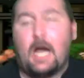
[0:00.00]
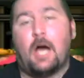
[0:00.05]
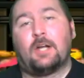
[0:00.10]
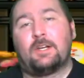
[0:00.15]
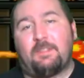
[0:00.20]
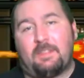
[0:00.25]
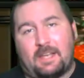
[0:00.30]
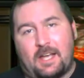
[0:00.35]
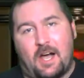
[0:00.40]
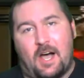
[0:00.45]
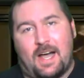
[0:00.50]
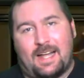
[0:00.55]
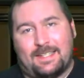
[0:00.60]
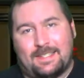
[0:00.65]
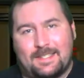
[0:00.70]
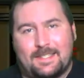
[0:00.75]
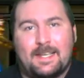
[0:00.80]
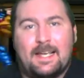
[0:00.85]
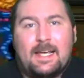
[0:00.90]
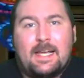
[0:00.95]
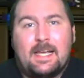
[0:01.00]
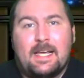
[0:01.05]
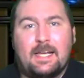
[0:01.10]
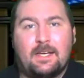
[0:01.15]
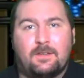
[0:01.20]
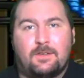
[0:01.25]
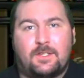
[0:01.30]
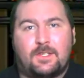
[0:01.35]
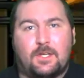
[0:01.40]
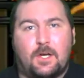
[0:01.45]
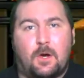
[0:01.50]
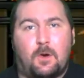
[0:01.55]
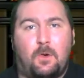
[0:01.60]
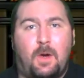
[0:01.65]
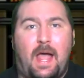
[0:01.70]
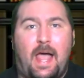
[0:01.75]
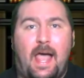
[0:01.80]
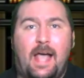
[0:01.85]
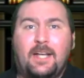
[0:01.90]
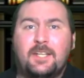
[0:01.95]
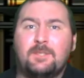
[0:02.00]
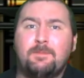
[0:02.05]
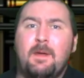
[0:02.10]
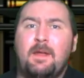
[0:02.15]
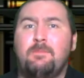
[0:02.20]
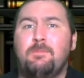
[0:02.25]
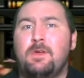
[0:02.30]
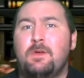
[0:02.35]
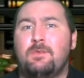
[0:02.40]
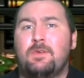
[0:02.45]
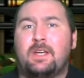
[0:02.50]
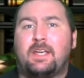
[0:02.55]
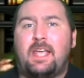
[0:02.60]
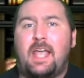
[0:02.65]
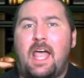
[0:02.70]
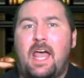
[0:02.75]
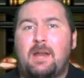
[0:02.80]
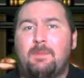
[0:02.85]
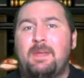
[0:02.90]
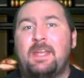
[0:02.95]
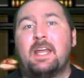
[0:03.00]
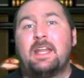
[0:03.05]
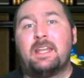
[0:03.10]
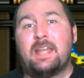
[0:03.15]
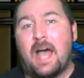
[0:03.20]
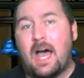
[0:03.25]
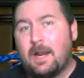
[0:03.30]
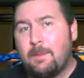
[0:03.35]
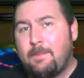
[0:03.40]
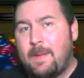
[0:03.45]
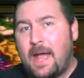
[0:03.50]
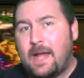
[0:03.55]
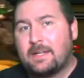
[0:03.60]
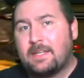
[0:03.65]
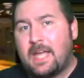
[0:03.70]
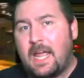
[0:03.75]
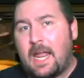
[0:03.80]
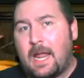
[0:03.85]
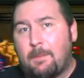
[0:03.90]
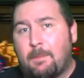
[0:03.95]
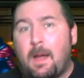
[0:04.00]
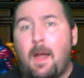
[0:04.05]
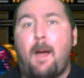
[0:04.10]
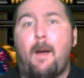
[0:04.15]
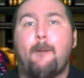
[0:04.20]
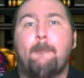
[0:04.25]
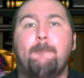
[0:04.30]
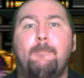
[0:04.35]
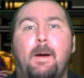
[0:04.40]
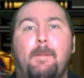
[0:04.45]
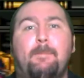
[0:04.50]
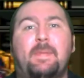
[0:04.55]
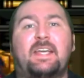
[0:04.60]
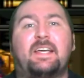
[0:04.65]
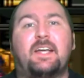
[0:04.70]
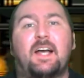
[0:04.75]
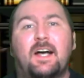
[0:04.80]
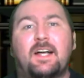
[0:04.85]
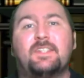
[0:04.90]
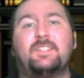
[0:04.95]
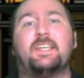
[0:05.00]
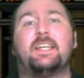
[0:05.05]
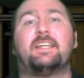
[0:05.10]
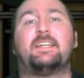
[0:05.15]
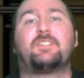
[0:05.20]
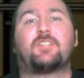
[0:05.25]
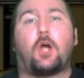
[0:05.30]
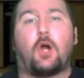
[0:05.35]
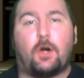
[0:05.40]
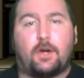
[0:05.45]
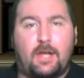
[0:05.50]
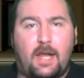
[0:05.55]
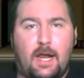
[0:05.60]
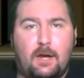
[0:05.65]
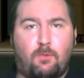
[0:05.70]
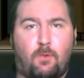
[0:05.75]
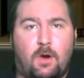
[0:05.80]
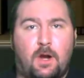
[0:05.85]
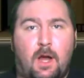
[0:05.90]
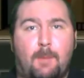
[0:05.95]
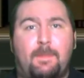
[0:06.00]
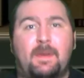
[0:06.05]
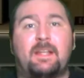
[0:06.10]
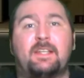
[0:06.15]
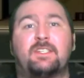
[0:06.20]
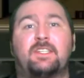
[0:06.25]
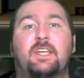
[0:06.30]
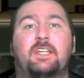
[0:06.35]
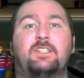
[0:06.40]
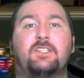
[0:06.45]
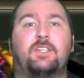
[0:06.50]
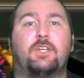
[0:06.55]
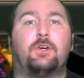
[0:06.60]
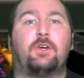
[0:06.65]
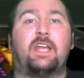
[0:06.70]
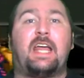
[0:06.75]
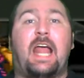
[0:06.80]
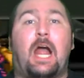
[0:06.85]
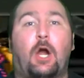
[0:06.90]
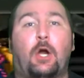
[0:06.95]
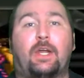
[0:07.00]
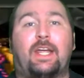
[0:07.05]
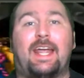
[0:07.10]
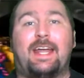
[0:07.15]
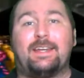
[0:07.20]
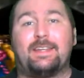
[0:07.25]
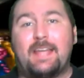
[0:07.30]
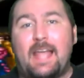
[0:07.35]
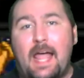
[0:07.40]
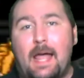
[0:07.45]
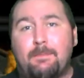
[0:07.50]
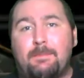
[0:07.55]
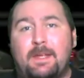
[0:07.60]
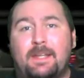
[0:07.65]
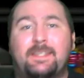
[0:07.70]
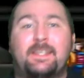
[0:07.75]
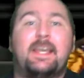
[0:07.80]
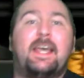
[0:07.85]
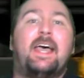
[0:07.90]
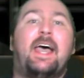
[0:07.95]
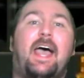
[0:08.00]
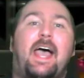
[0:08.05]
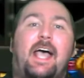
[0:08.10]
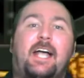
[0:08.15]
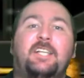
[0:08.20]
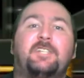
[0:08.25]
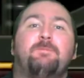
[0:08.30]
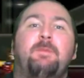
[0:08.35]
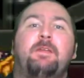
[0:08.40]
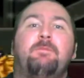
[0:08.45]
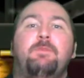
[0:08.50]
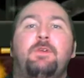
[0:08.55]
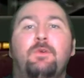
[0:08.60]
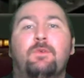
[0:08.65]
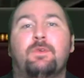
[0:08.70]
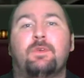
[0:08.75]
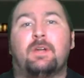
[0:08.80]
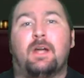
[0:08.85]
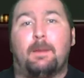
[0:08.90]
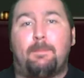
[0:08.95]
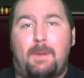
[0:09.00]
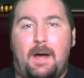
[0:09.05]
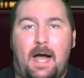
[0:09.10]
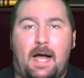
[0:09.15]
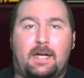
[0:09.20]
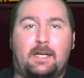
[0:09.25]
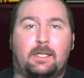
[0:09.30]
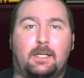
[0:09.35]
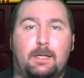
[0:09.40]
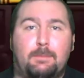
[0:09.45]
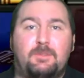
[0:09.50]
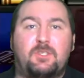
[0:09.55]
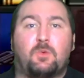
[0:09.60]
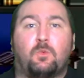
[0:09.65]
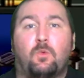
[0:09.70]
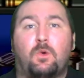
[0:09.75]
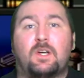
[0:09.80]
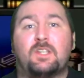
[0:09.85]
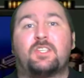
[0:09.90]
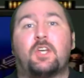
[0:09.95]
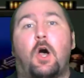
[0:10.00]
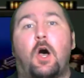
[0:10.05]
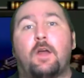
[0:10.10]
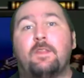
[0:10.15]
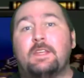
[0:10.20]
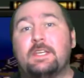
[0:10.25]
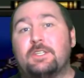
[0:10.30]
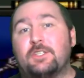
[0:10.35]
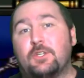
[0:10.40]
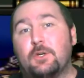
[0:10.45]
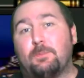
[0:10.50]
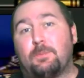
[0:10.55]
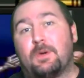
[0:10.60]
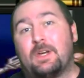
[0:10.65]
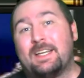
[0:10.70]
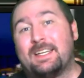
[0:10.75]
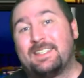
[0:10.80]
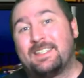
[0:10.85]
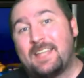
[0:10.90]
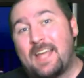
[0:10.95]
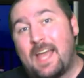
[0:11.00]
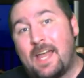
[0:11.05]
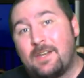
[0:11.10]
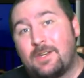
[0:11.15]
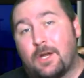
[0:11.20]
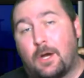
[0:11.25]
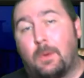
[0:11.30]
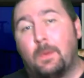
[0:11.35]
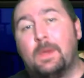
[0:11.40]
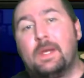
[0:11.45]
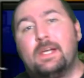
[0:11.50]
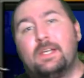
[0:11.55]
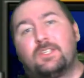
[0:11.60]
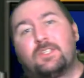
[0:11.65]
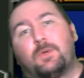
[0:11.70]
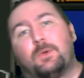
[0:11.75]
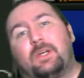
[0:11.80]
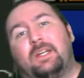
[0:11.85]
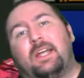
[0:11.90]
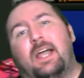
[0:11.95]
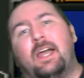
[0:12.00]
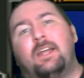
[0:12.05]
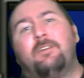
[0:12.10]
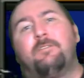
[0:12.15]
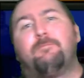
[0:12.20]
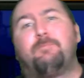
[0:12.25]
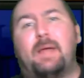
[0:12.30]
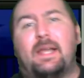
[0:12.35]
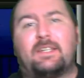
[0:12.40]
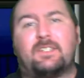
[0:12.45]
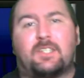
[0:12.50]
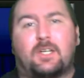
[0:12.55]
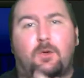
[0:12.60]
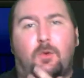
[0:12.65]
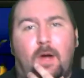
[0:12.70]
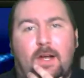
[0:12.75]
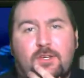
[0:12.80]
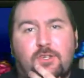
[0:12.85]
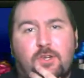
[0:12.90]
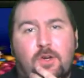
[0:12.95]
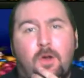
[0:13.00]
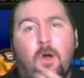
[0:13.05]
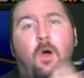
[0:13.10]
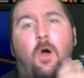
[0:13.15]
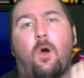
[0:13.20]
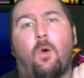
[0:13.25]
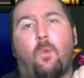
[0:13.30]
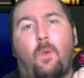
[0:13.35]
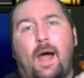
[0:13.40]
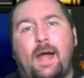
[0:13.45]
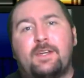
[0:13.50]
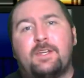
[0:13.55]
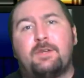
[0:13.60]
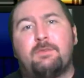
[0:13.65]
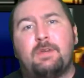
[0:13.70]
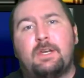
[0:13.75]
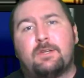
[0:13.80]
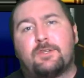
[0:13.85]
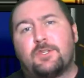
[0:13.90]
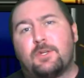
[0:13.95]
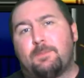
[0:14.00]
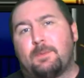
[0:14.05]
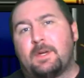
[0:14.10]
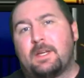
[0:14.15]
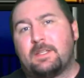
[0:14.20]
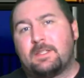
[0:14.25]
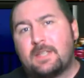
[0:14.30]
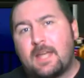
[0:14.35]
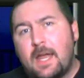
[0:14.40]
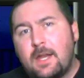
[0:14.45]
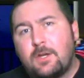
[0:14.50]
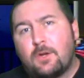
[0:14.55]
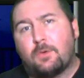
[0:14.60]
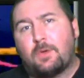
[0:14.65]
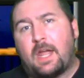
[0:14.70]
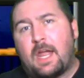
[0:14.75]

Onto the cons. So X-Men Mutant Academy, not a bad game, but because it is Arcade1Up and is considered an arcade cabinet, X-Men Mutant Apocalypse was on the Super Nintendo. So it kind of begs the question, why do you need a Super Nintendo